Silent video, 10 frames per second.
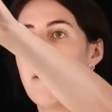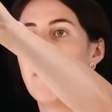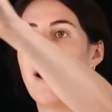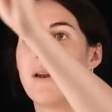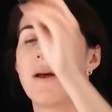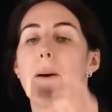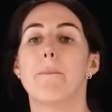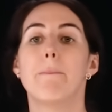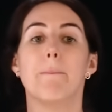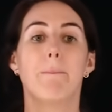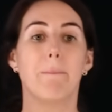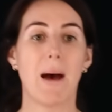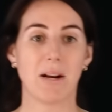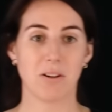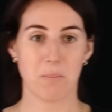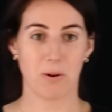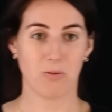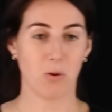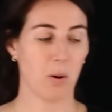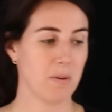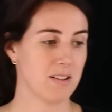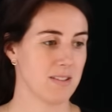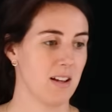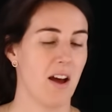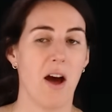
but better in performance,